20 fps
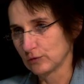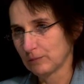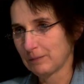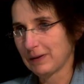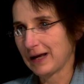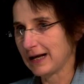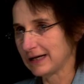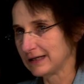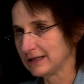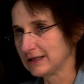
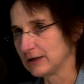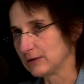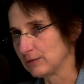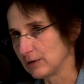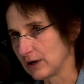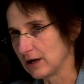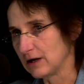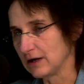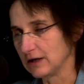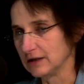called
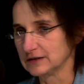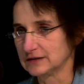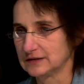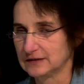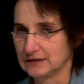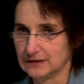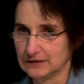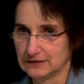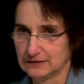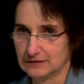paleo
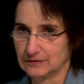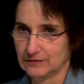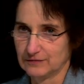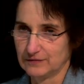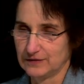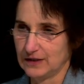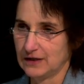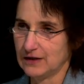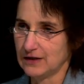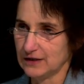art,
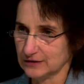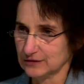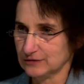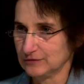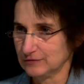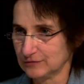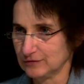the art